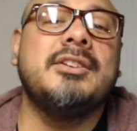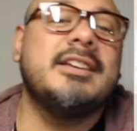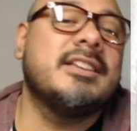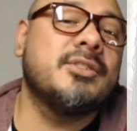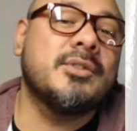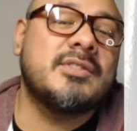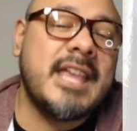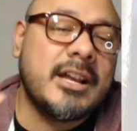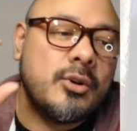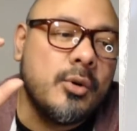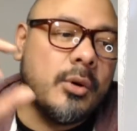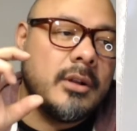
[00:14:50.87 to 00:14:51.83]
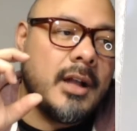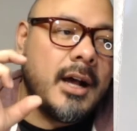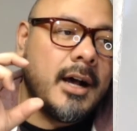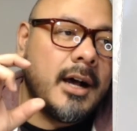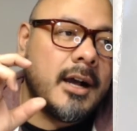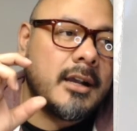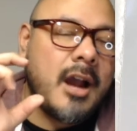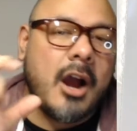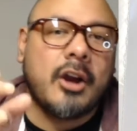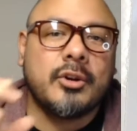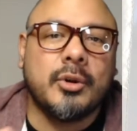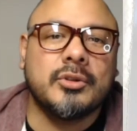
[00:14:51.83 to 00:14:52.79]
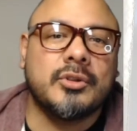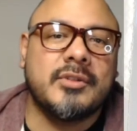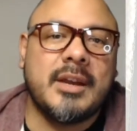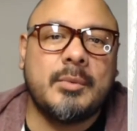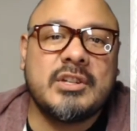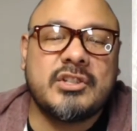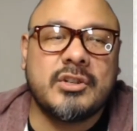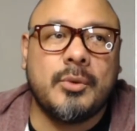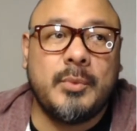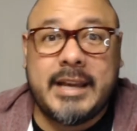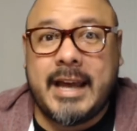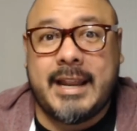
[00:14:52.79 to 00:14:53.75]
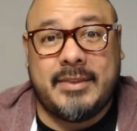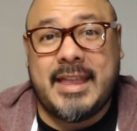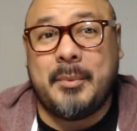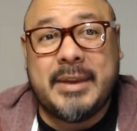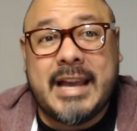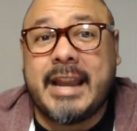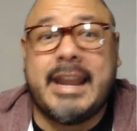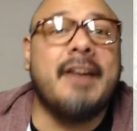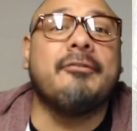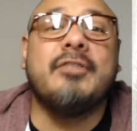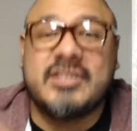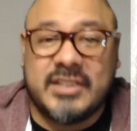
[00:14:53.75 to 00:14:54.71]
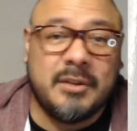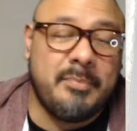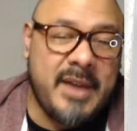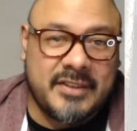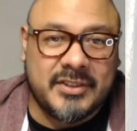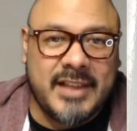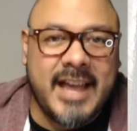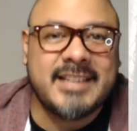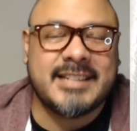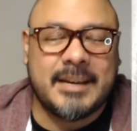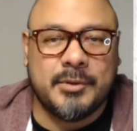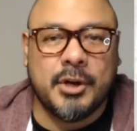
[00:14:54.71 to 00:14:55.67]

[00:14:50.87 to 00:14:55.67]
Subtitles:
you get those that cool card holder that we got in every single pack the last time we